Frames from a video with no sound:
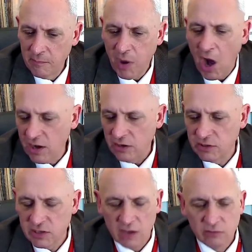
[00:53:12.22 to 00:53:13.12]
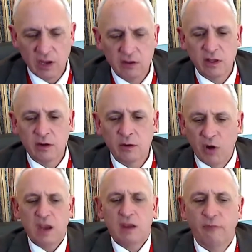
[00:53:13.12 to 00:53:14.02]
partners out there that are
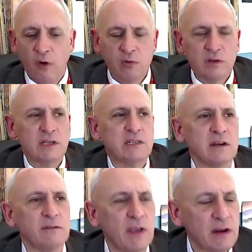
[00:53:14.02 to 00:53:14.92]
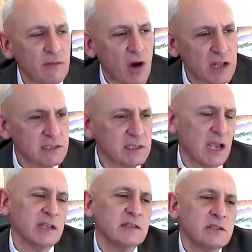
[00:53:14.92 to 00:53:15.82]
bringing forward these innovative
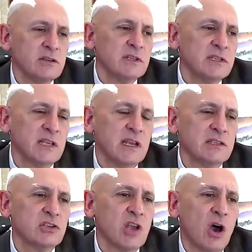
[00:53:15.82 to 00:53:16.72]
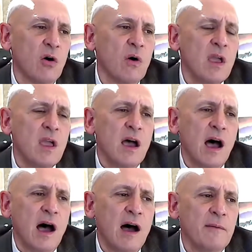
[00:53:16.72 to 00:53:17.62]
on-sites to assist. So,
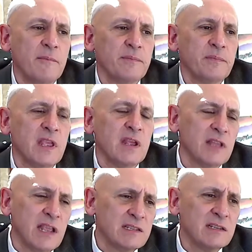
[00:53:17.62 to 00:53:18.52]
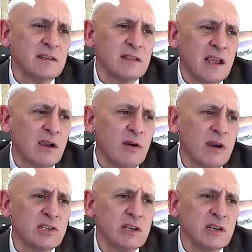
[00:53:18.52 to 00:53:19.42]
the answer to that
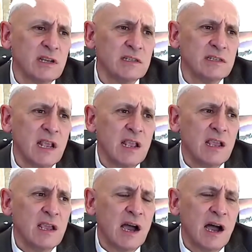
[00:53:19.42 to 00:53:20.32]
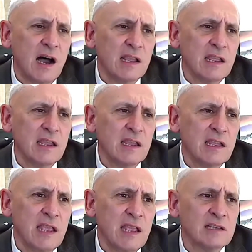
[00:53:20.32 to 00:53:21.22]
question is
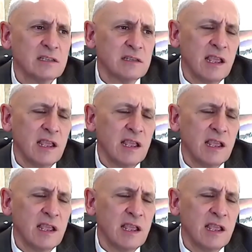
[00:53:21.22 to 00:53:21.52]
yes,